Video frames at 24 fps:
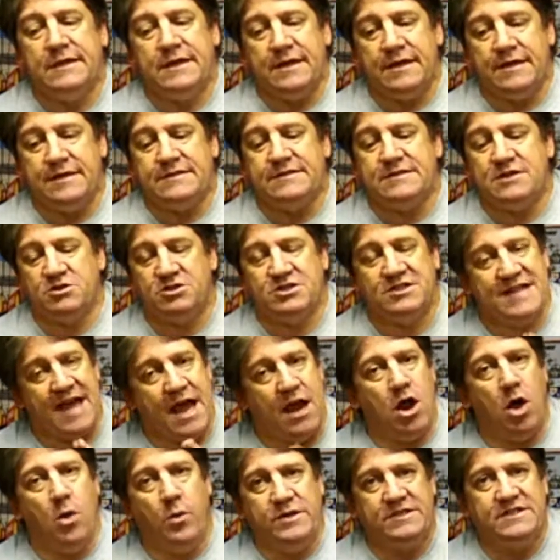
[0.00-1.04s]
it's not
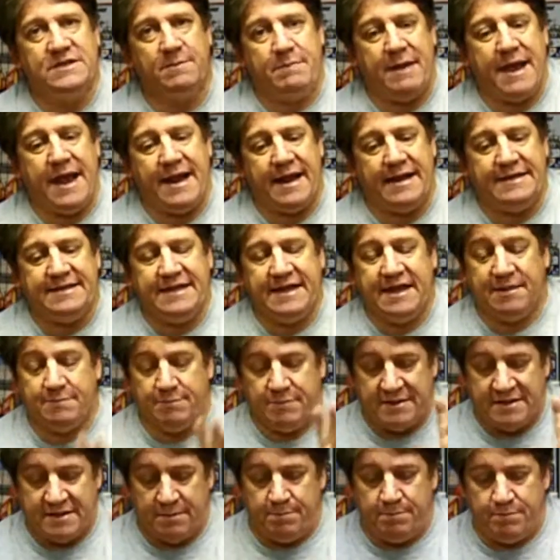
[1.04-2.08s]
always a bad idea,
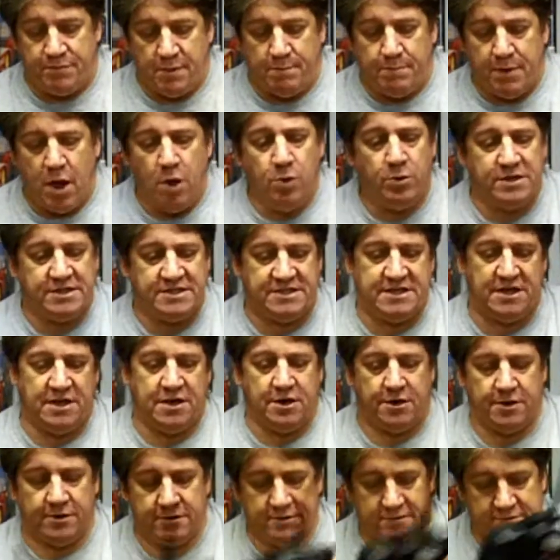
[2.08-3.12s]
but the bonus
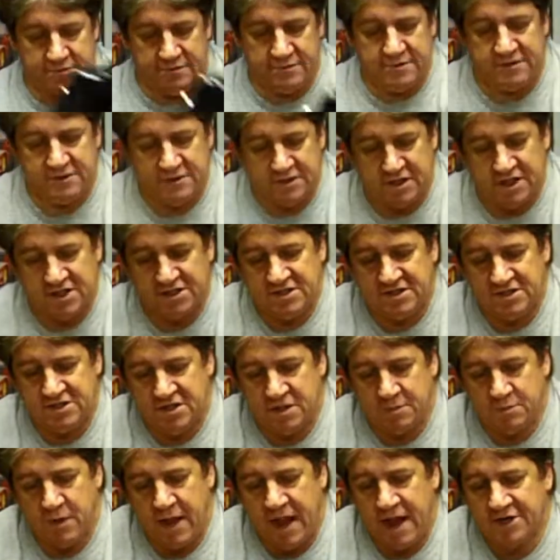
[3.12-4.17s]
here, because
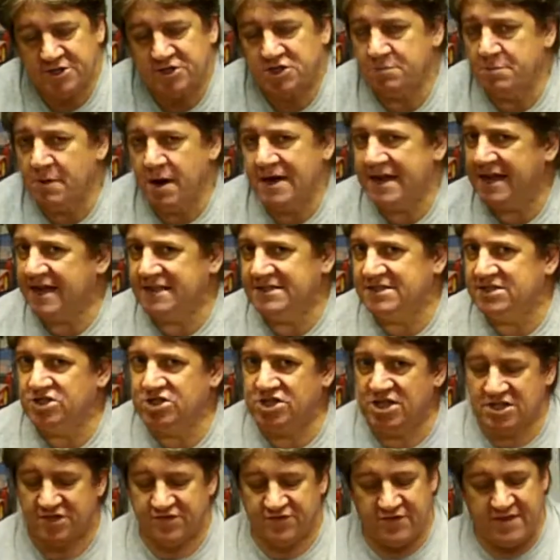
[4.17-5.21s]
the extra money isn't
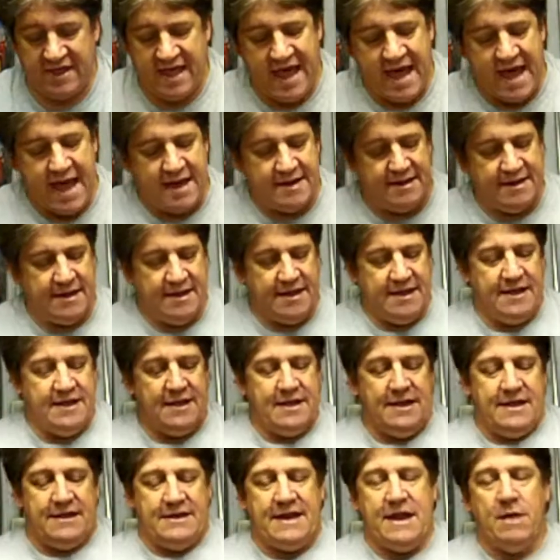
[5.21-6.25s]
just for that.
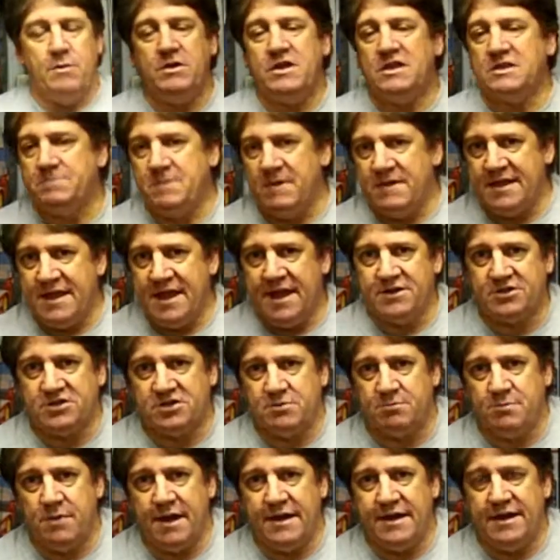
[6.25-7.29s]
Now when you spend the extra
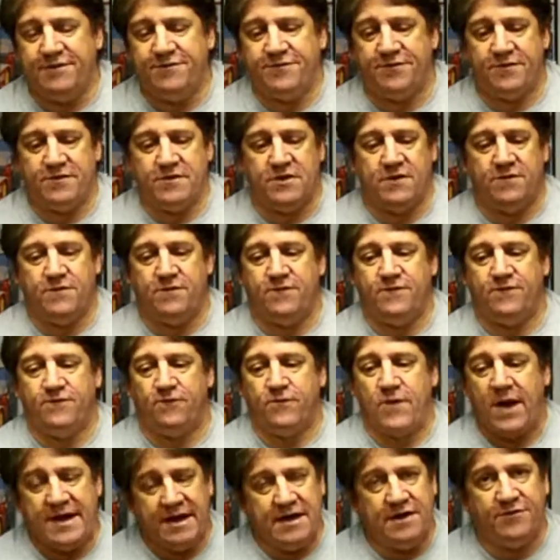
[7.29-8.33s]
money for the
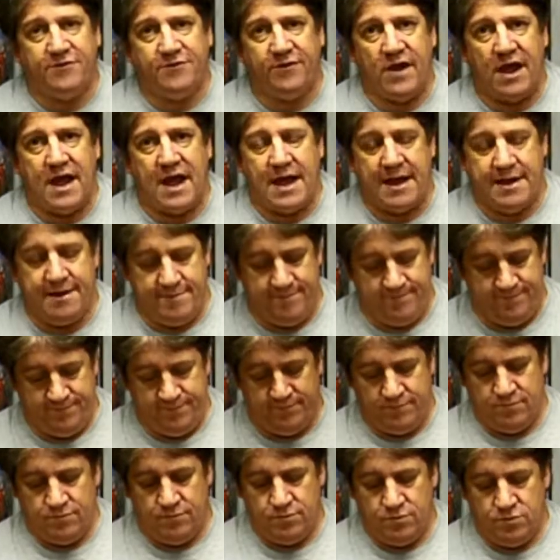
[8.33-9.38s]
Ready to Fly,
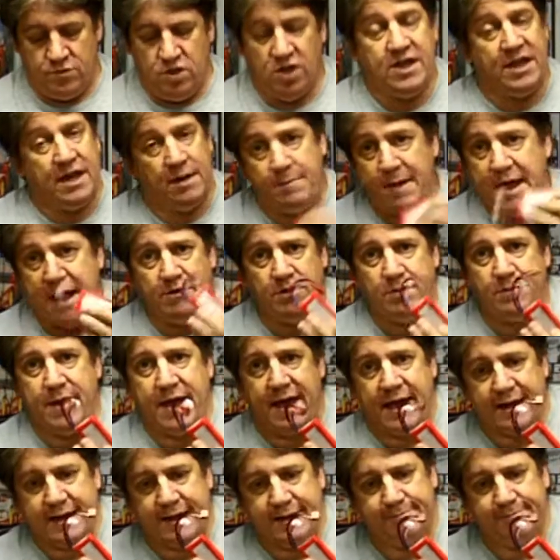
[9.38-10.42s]
you get a battery pack.